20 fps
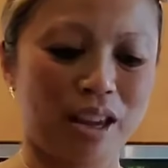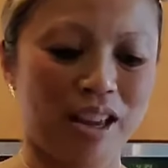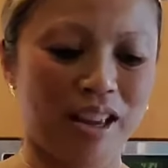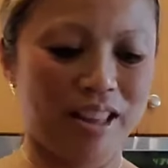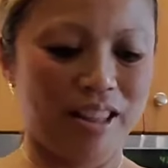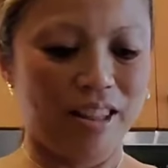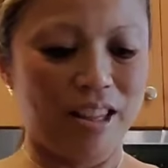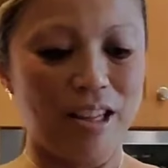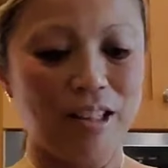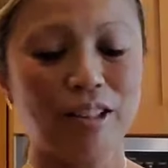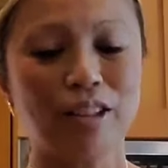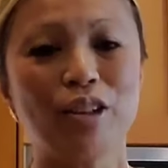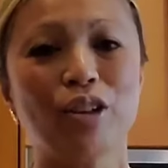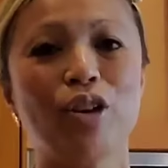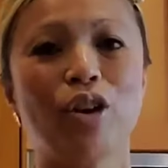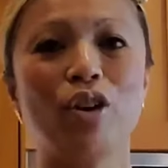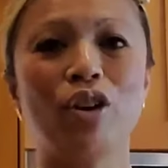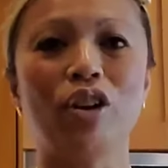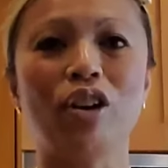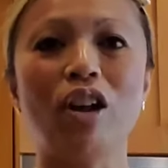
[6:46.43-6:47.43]
these can go
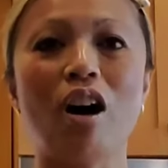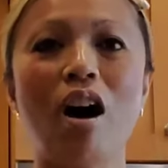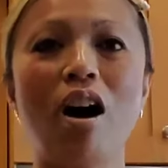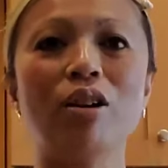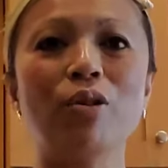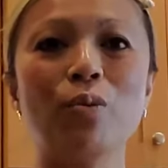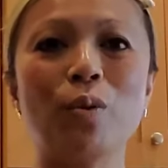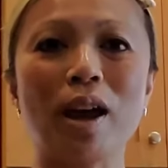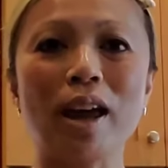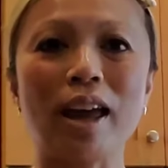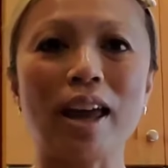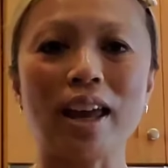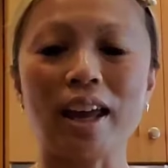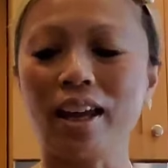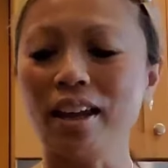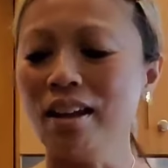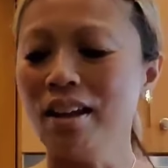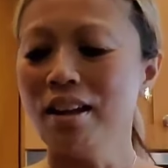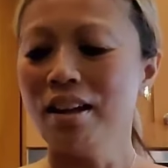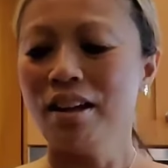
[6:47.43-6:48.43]
a long
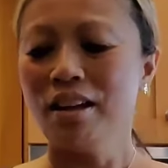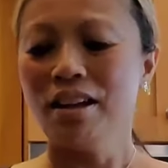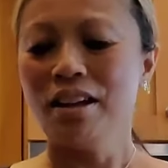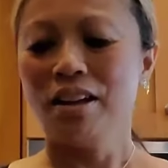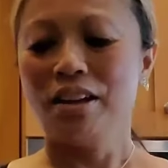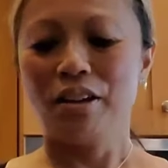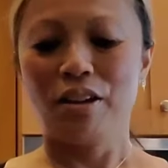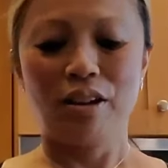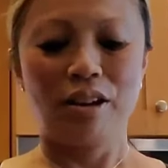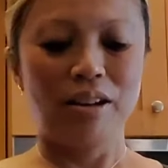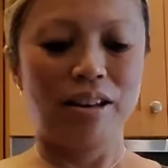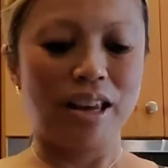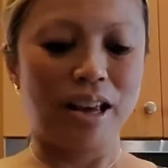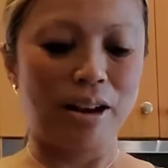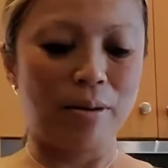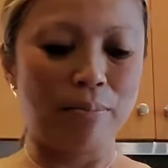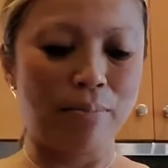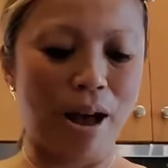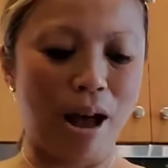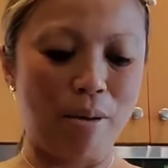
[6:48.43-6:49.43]
way. You can get
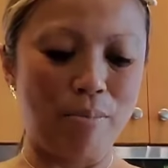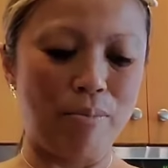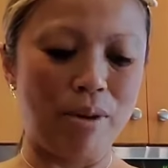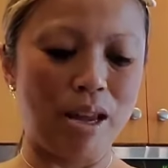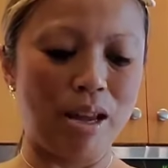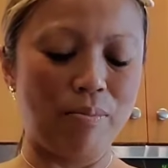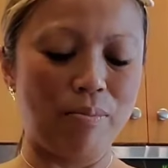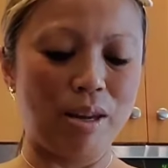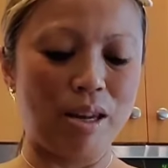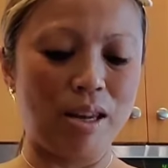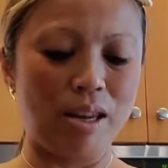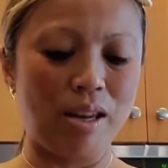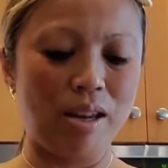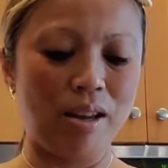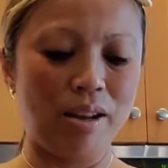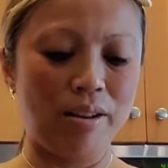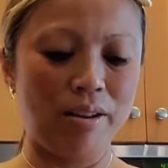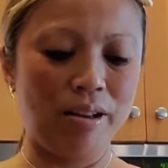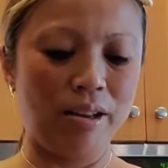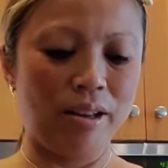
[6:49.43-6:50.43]
about maybe
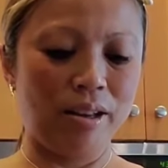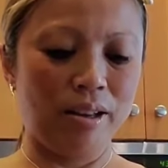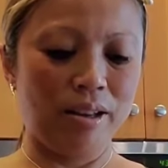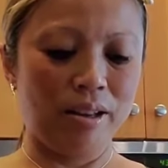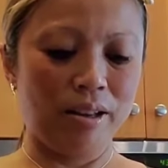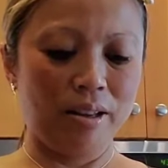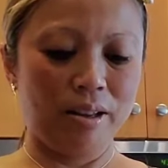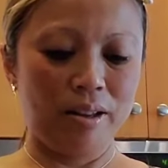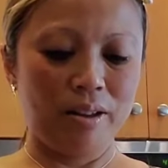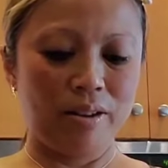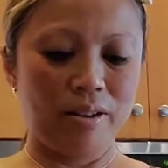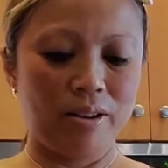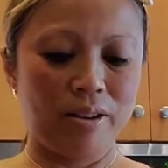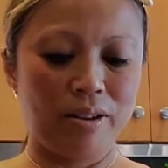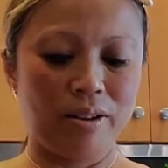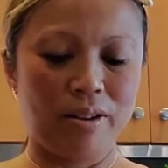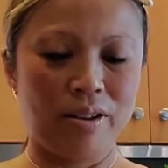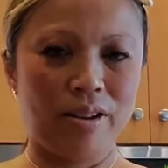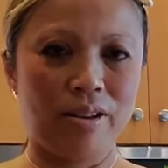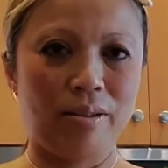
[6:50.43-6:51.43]

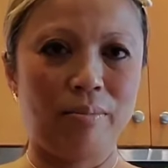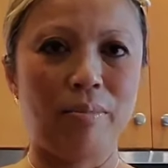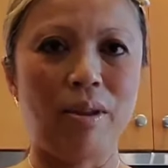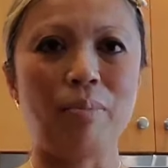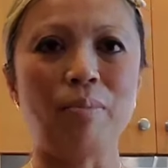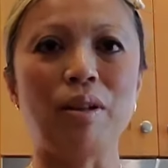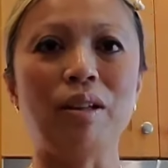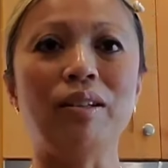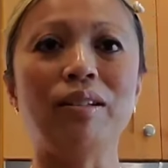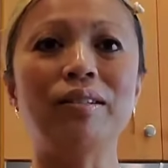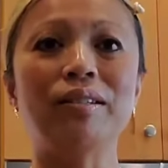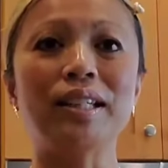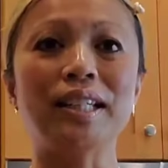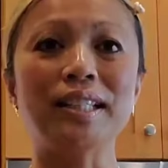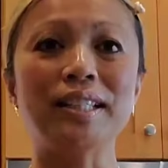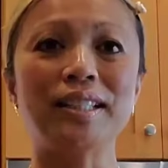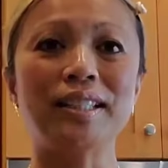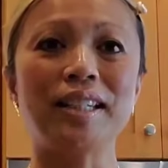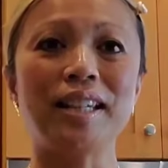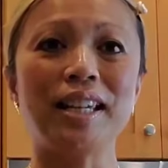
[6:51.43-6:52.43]

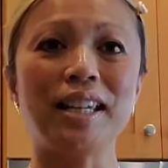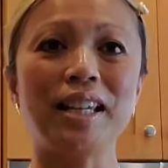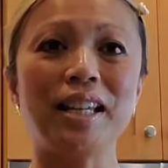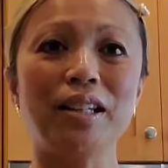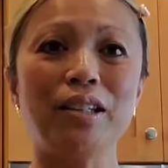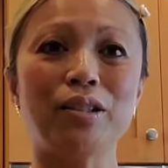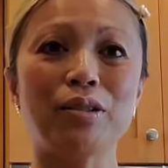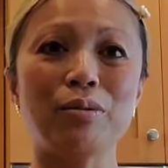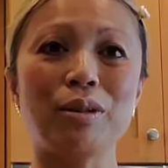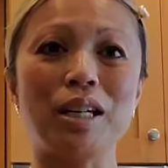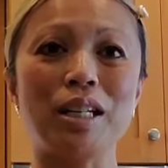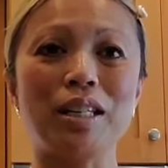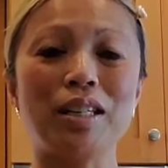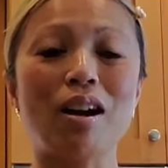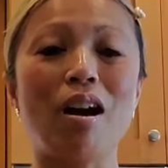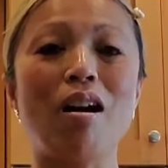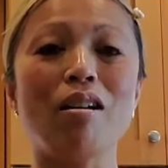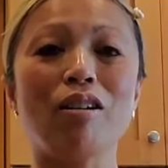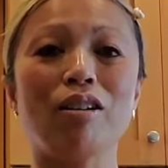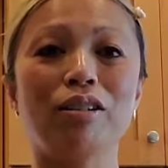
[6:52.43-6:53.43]
60 street
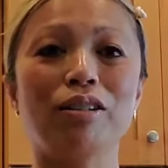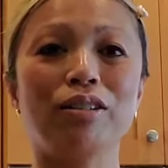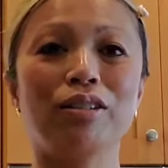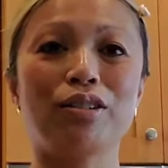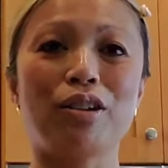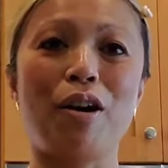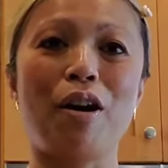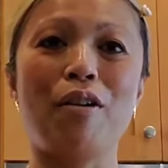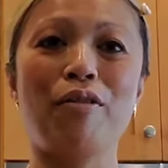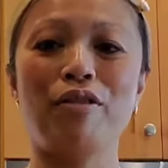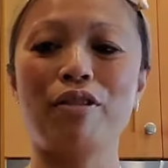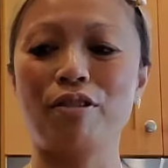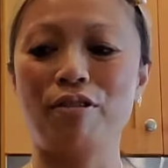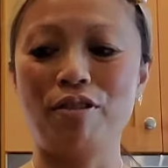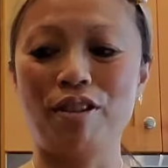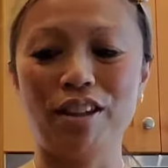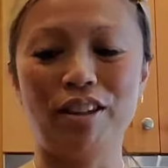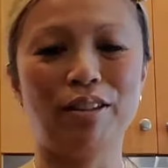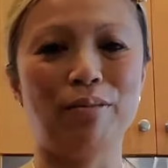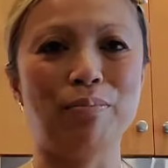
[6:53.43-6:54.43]
tacos off of
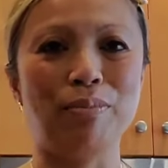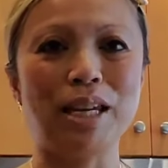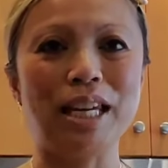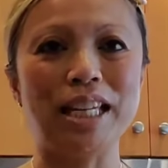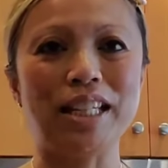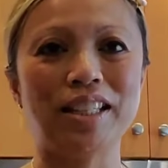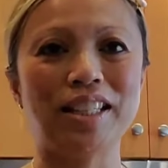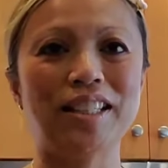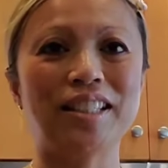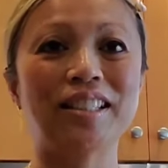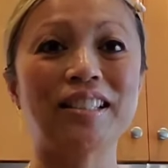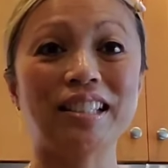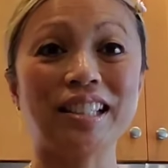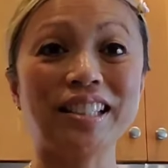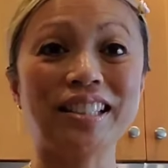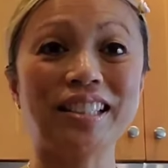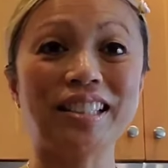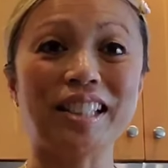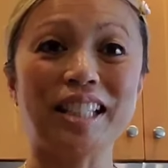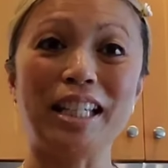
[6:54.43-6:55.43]
this meat.
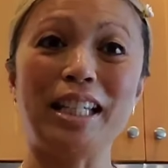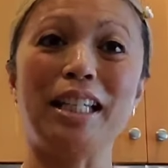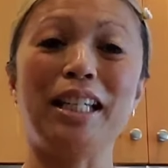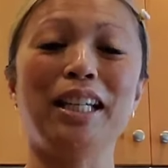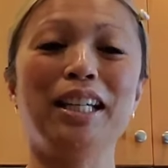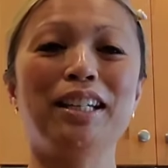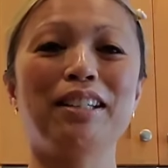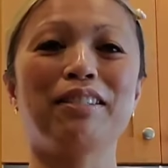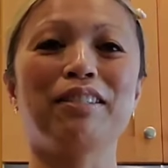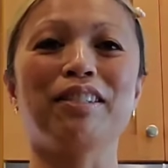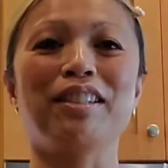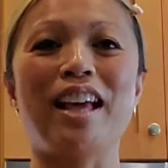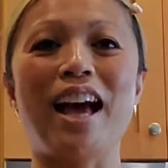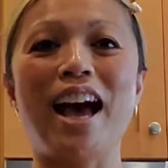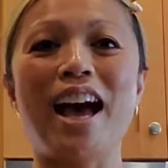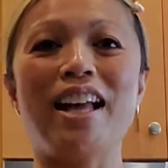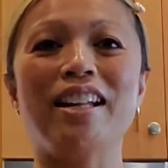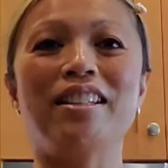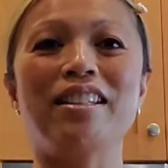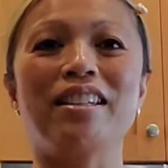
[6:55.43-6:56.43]
60. So
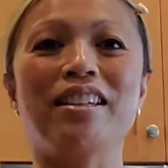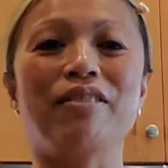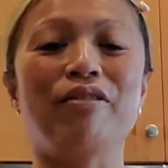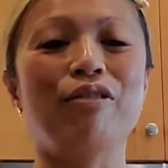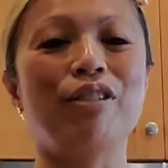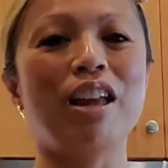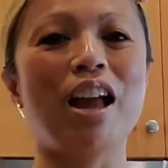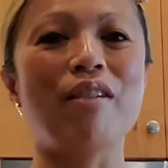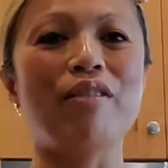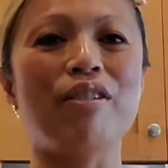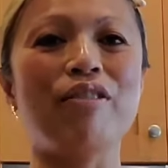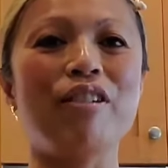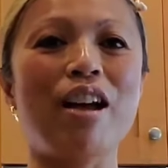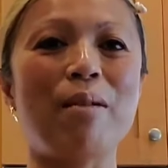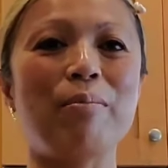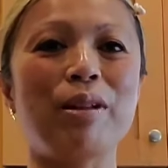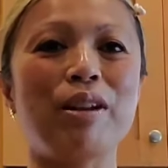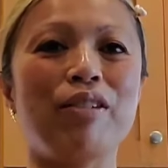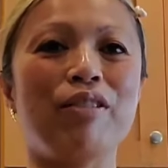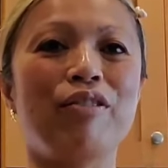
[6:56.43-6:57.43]
that, if we have a
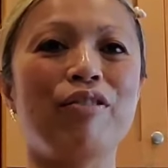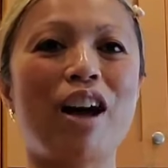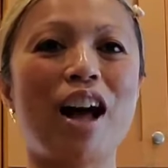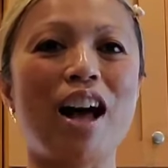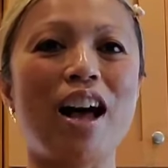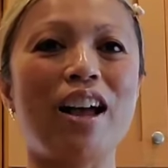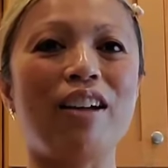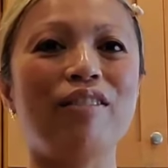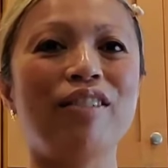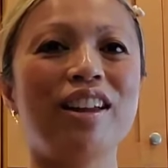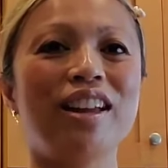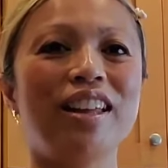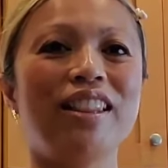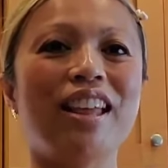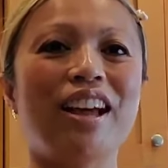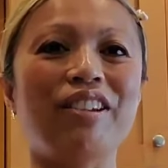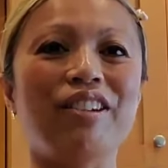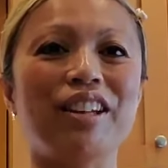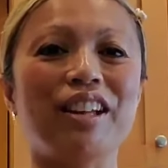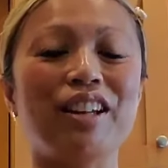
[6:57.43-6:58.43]
family of 5,
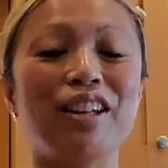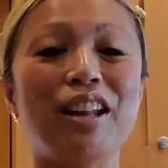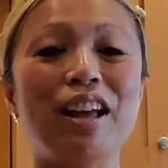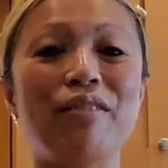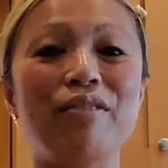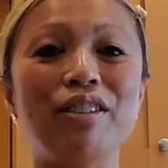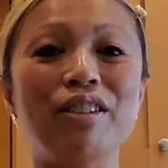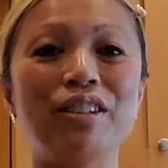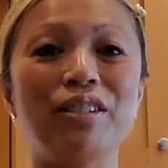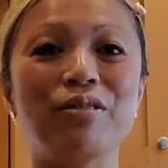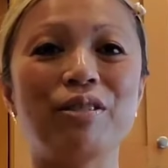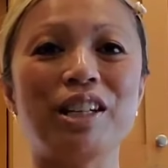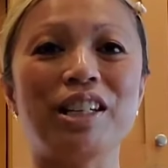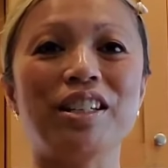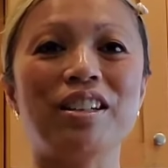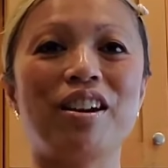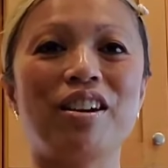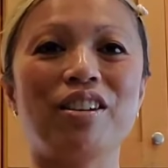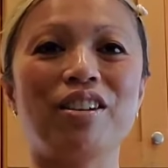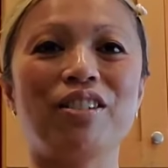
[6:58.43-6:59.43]
that's 11 street
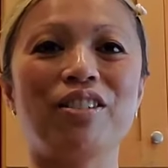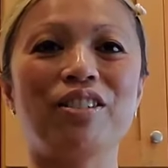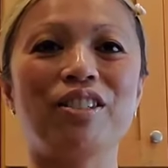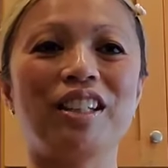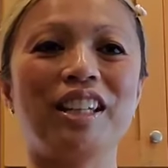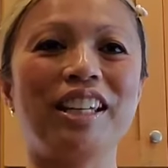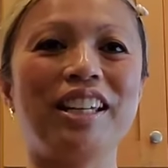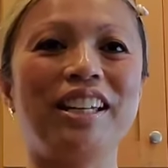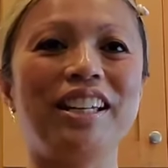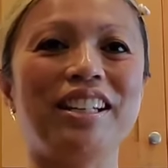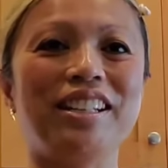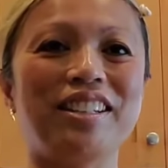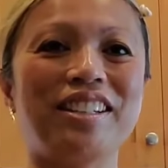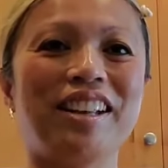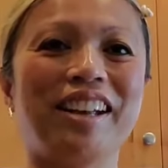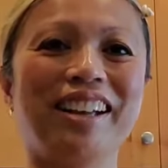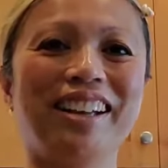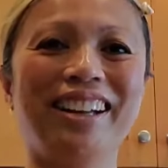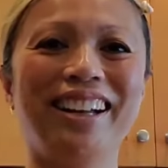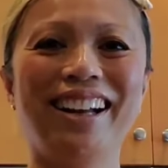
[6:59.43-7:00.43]
tacos each.
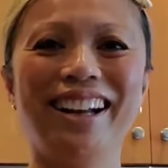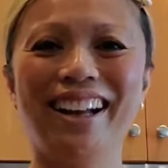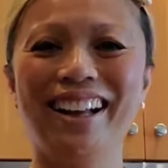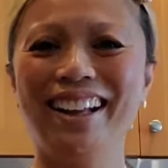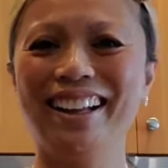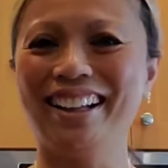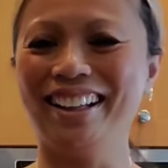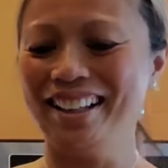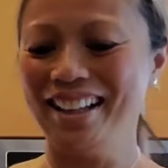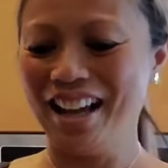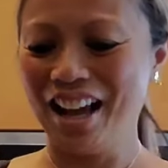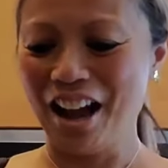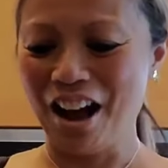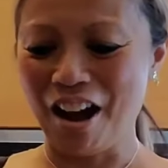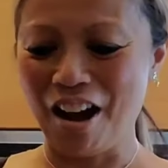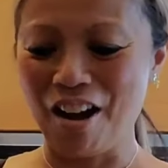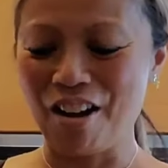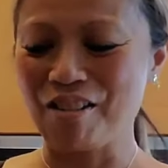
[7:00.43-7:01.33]
All